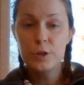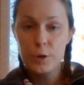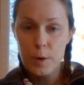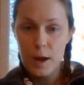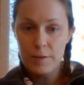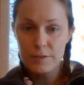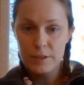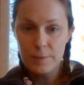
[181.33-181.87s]
you
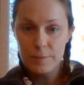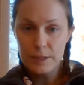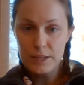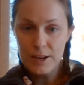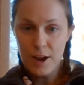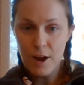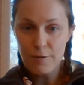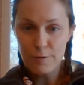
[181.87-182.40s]
have something
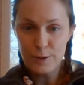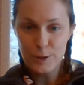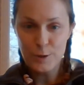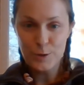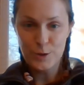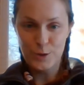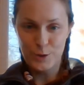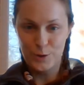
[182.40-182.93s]
to cover your
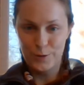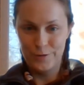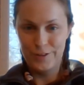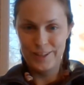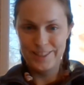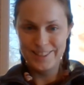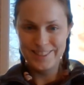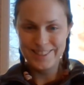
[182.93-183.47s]

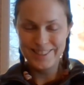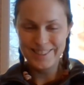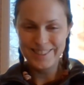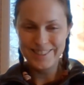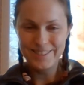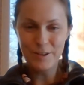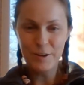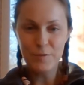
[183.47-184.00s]
surface.
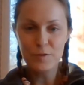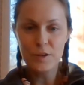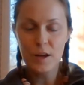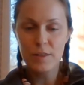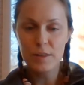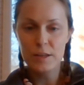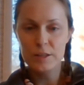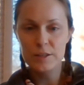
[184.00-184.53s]
We've done
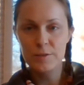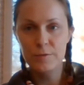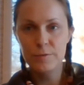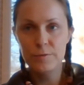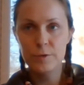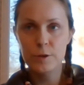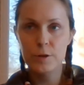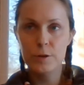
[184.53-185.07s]
this
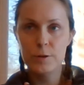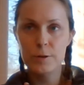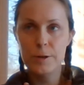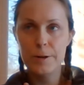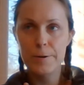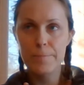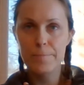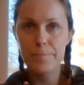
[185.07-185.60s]

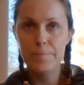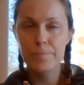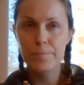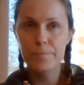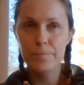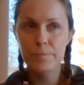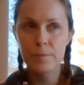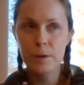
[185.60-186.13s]
for
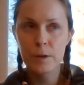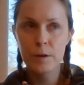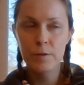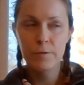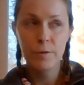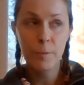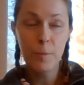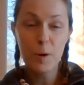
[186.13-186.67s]

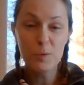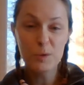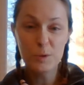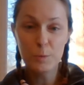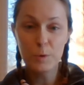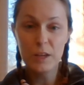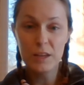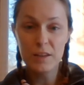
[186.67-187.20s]
most
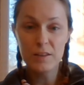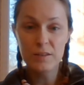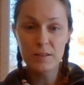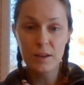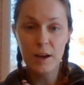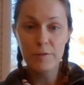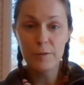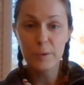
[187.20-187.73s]
weeks,
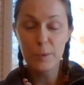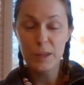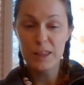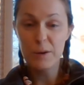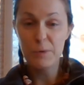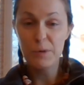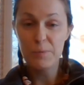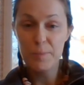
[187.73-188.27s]
every week that
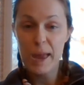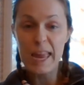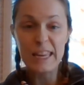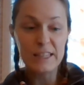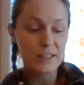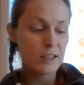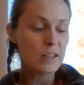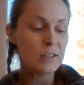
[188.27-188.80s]
we've
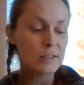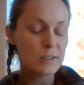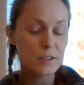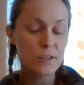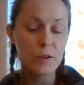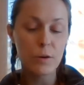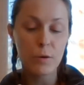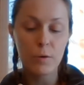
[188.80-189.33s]
painted.
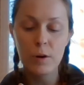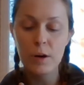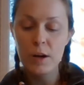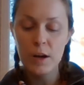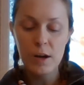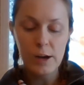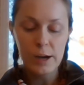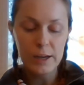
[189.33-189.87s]
So
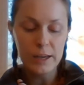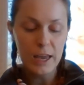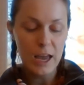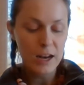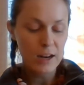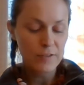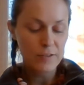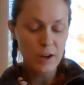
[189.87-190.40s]

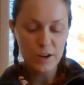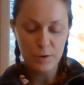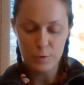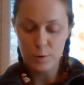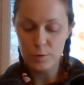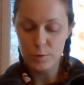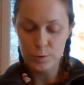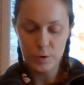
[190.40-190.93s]
again, I've got a
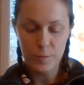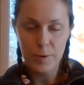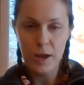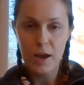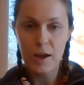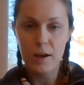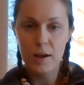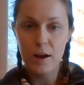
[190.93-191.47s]
grocery
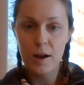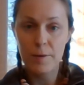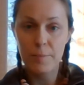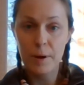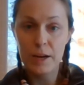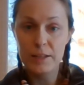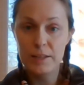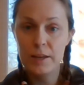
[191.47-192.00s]
bag on
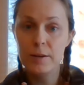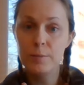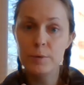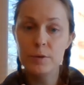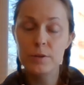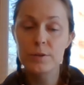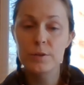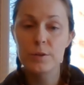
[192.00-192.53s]
my
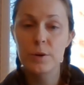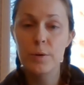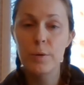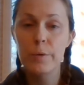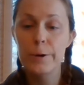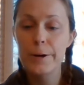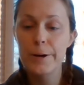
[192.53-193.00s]
table. So